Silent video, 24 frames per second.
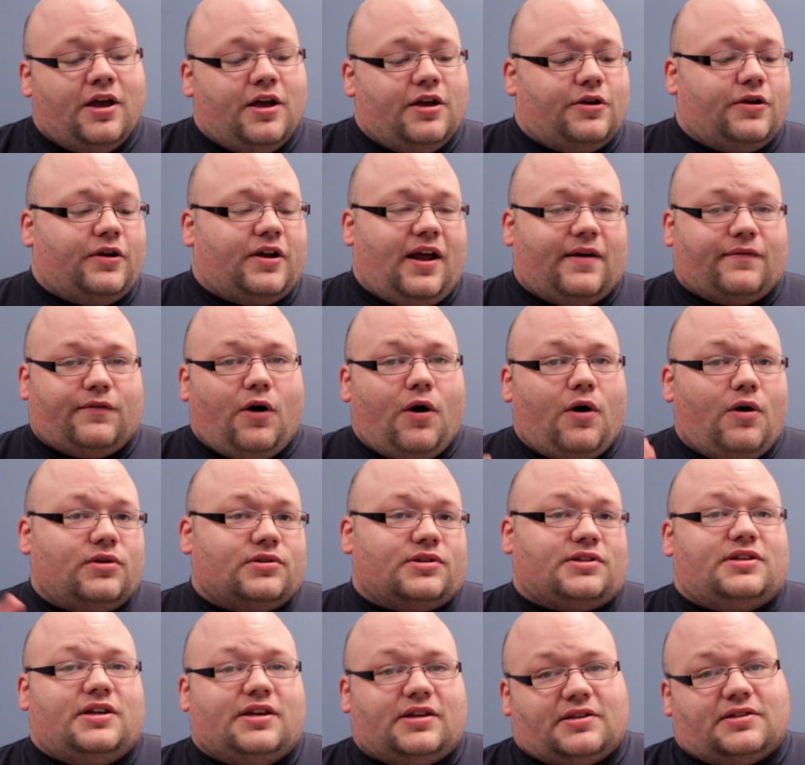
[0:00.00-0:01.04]
You're going to have all
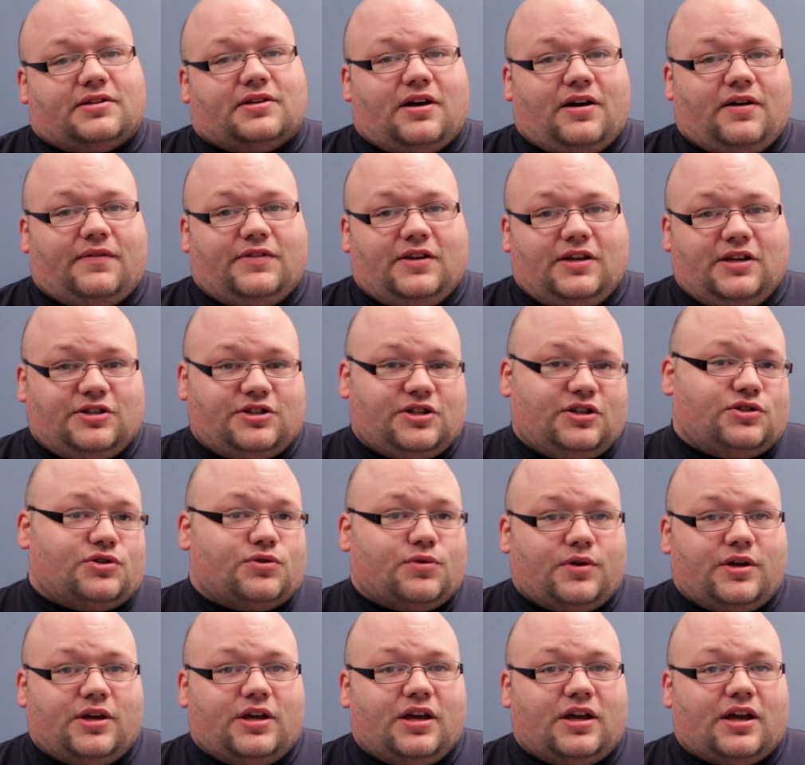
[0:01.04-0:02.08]
six of the
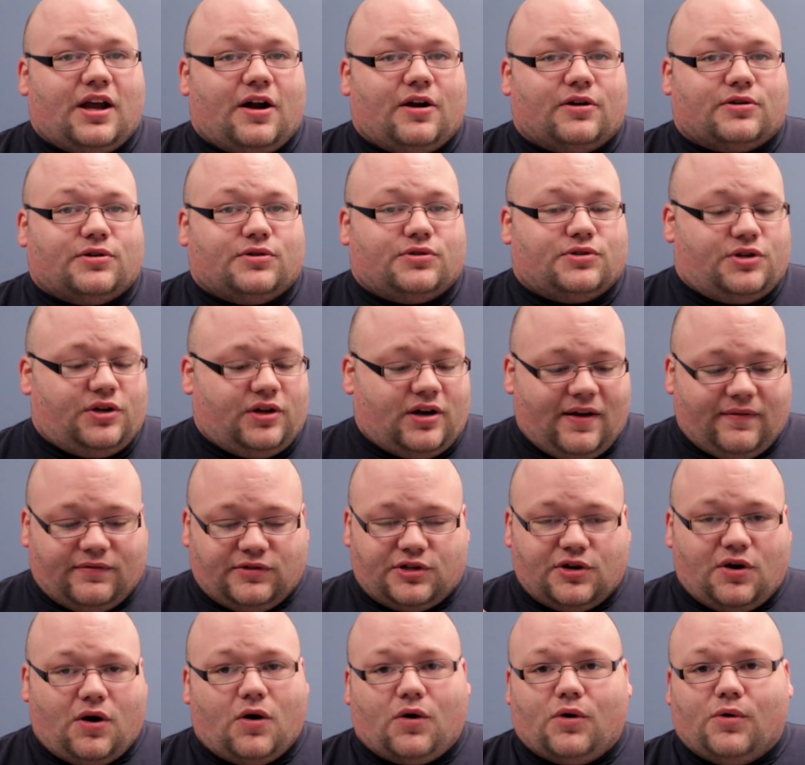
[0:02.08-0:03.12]
Jinchuriki characters. You're going
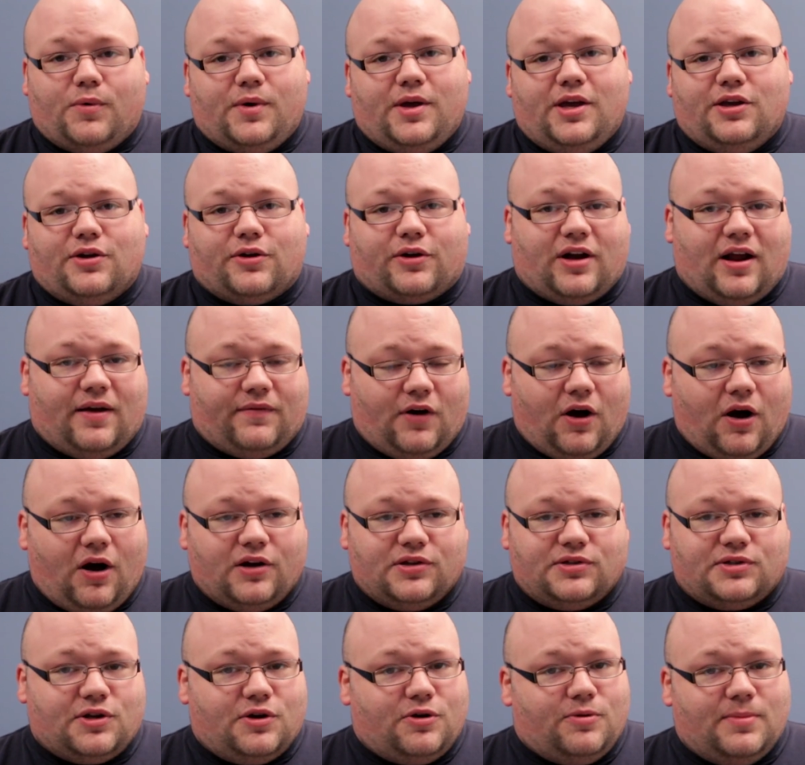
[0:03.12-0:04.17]
to have Darui, you're going to have
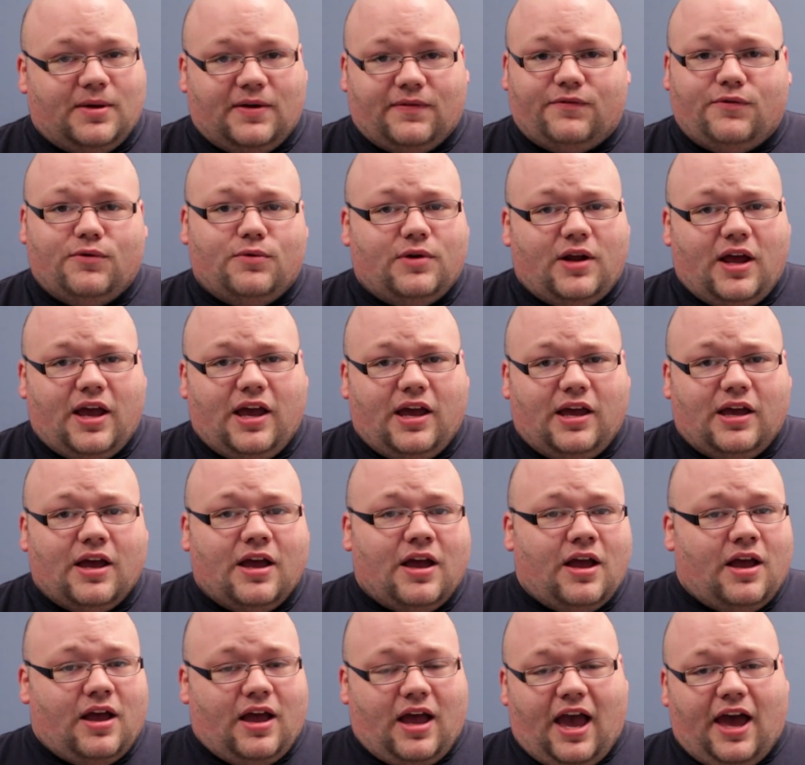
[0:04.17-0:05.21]
Hanzo, Mifune,
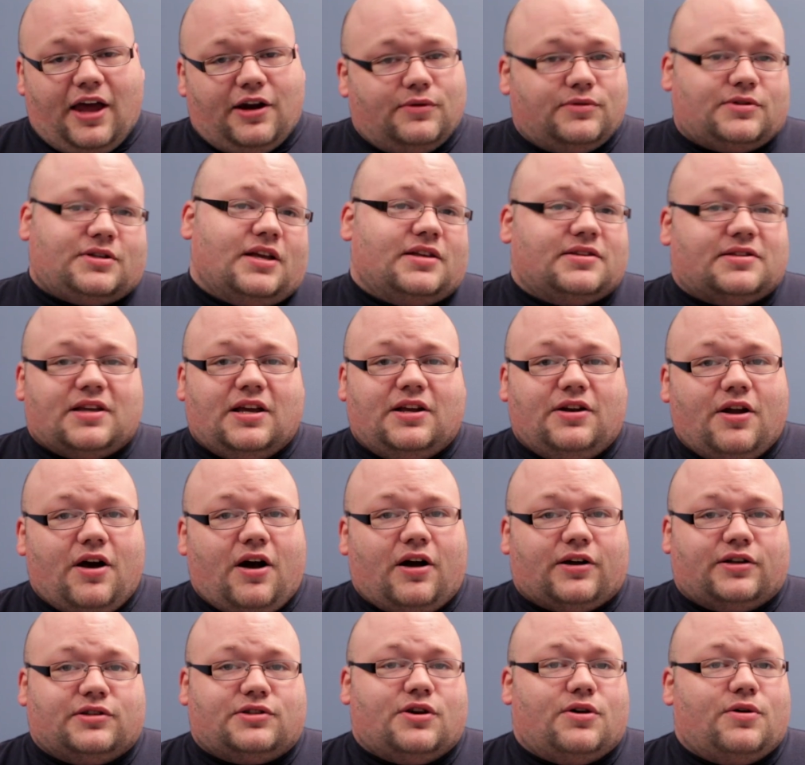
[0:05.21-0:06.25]
Edo Tensei
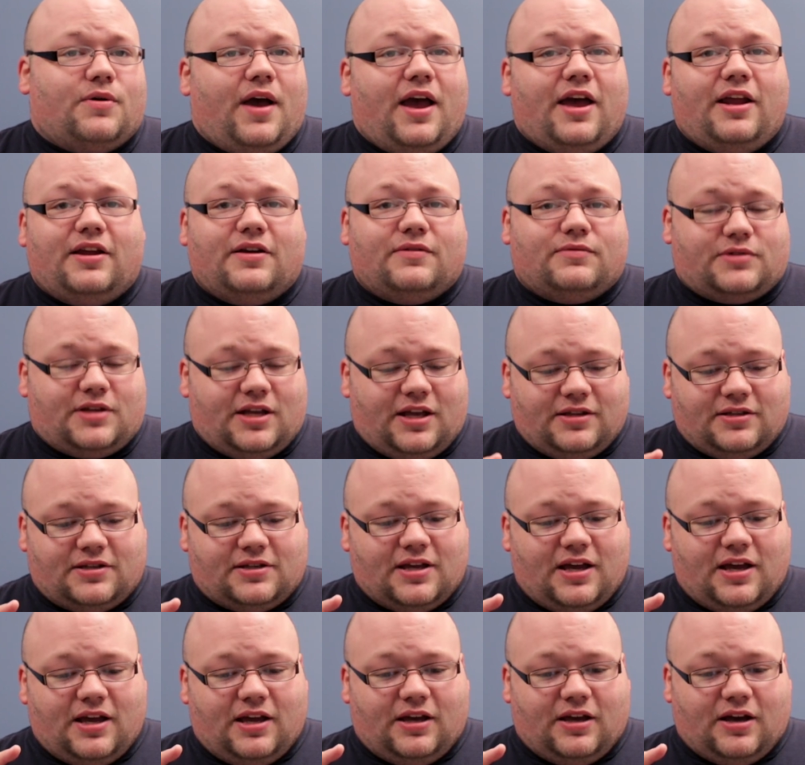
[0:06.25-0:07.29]
Nagato, Edo
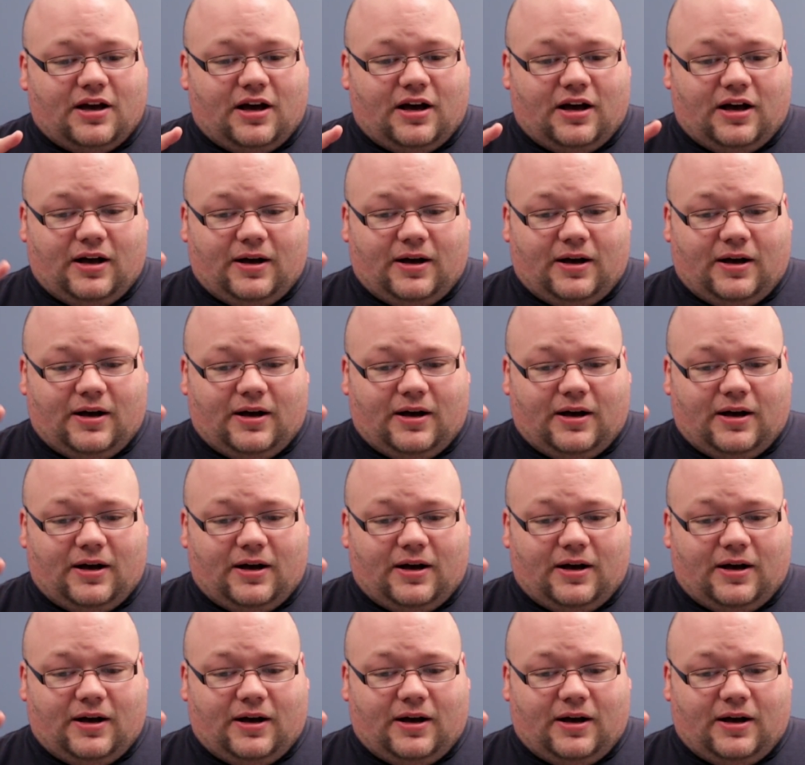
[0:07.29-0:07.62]
Tensei